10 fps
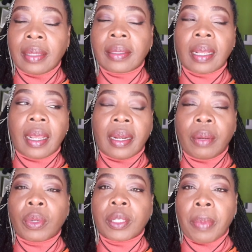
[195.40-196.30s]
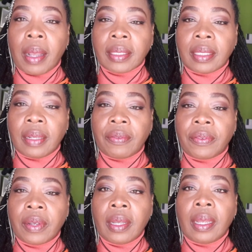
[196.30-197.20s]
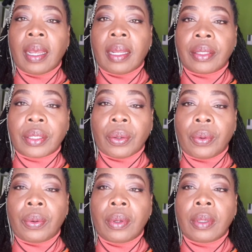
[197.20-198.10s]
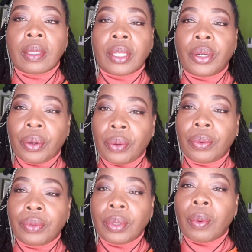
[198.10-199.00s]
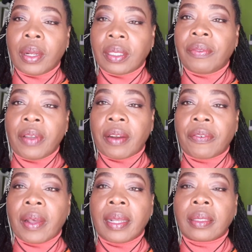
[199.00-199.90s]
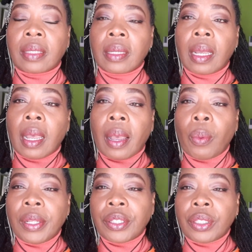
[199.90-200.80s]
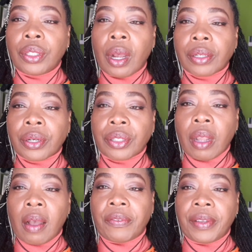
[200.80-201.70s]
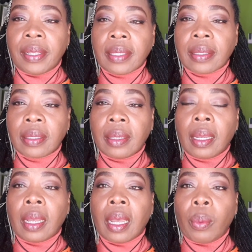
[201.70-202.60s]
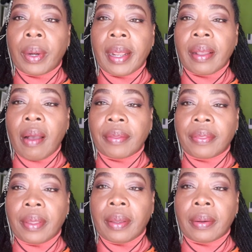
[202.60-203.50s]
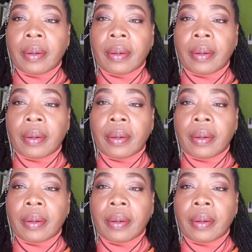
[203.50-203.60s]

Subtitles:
and they can also show anger or impatience or irritability at the drop of a hat.